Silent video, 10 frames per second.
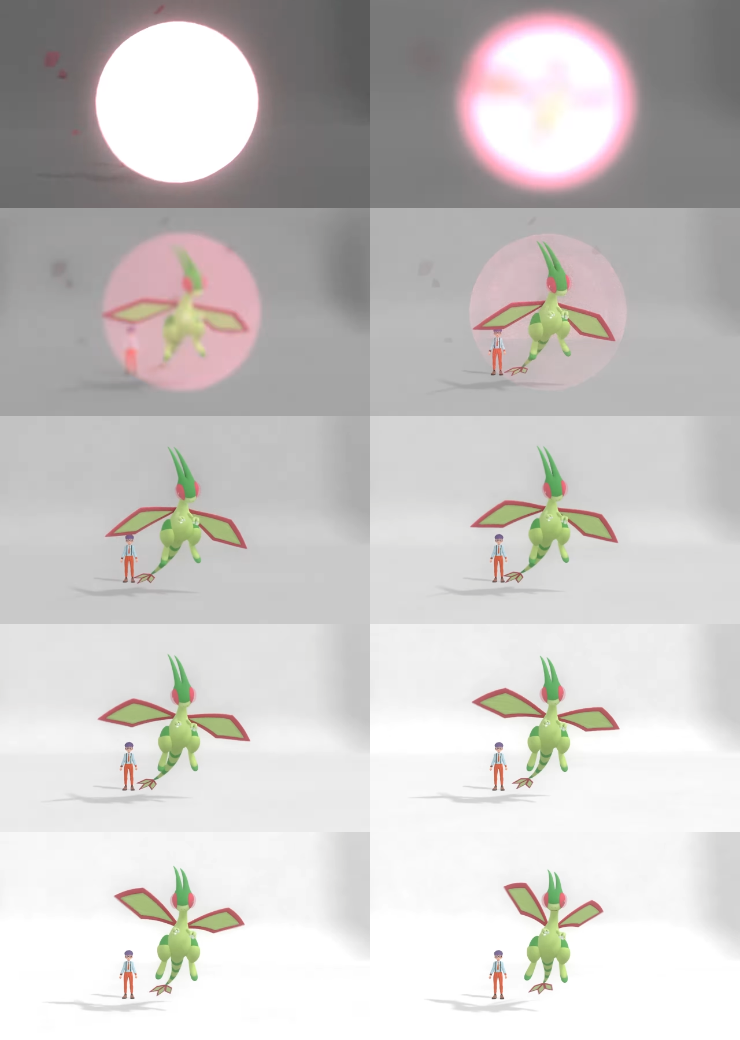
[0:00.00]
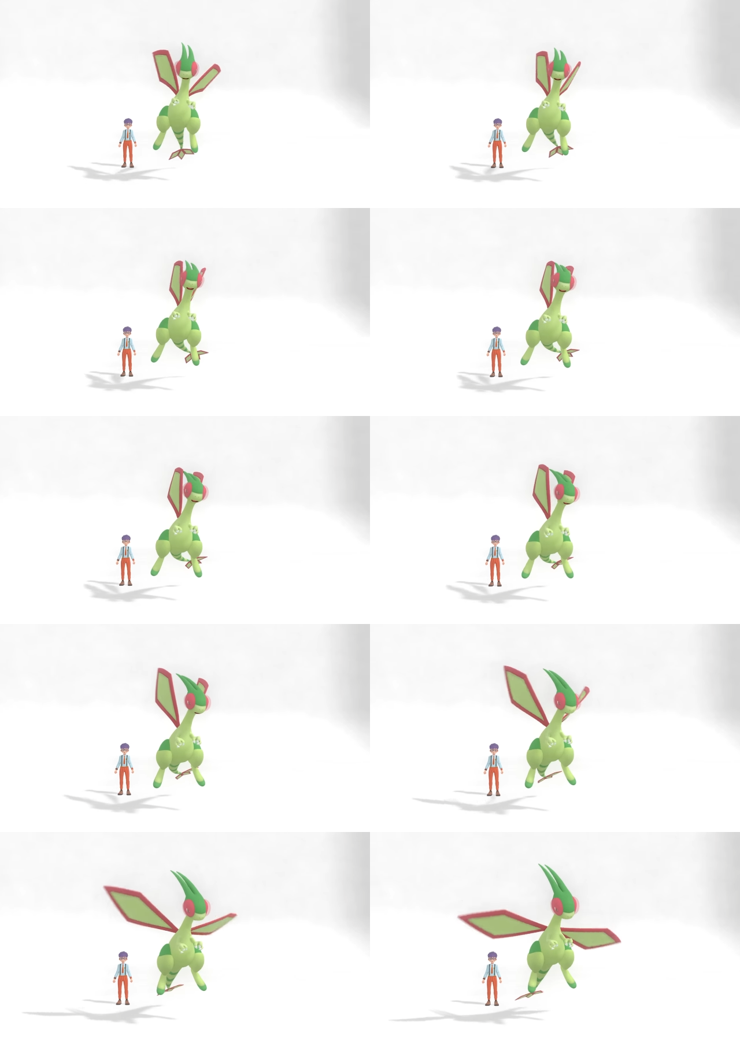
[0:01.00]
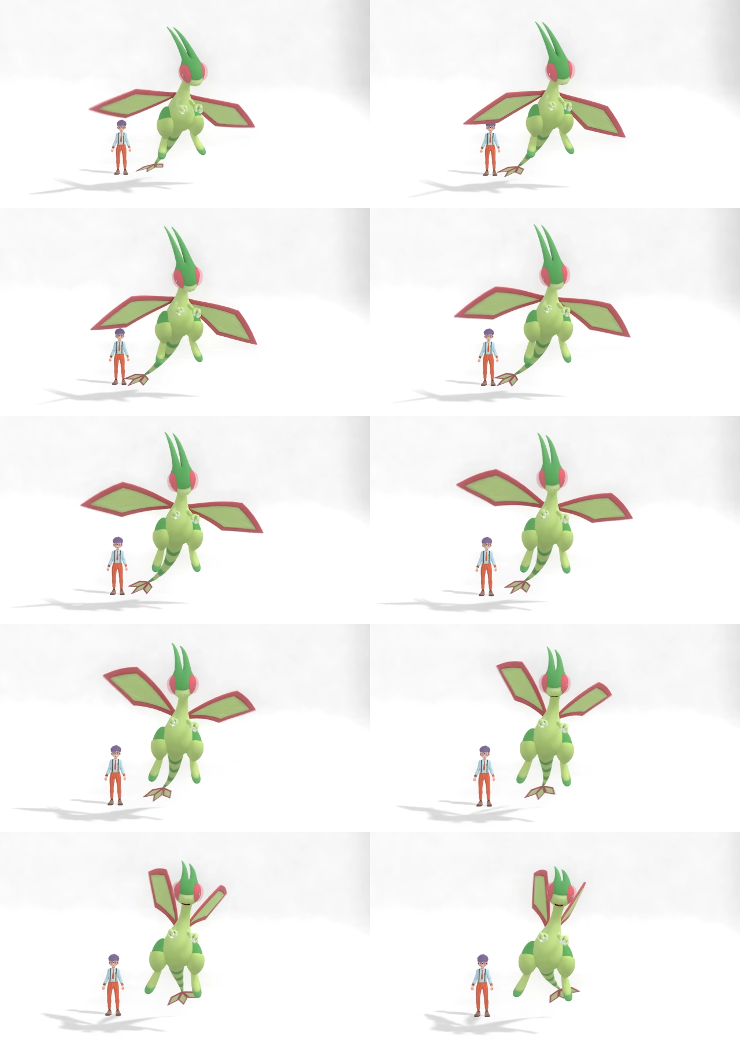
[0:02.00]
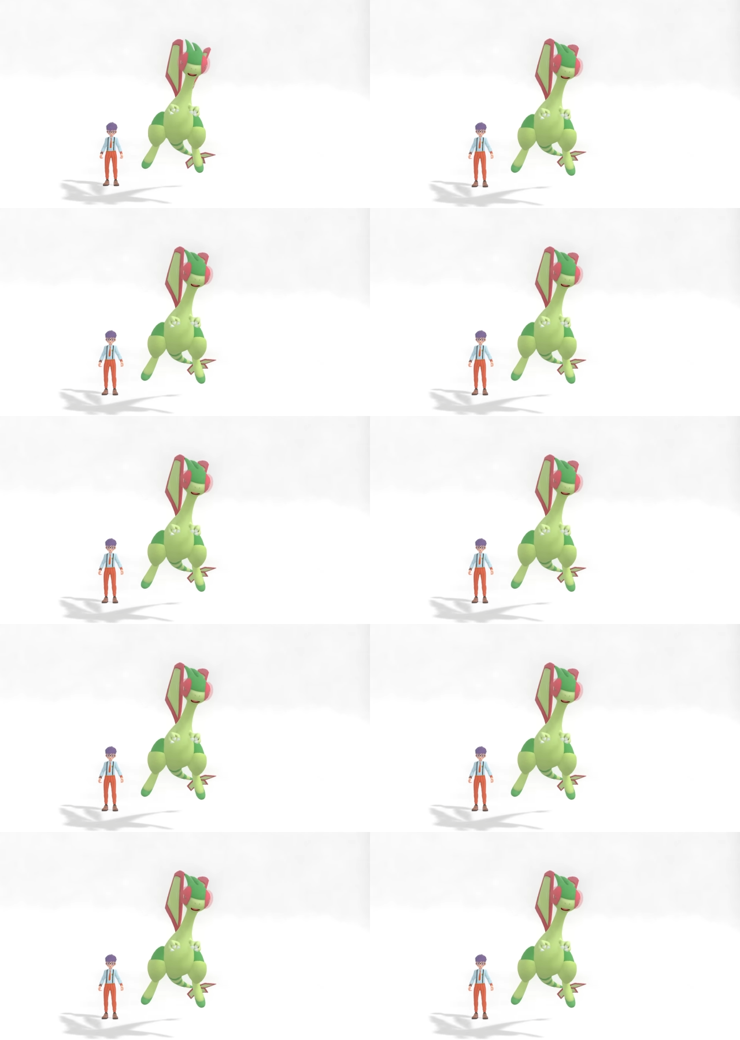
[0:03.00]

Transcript: [unreadable: no face in view]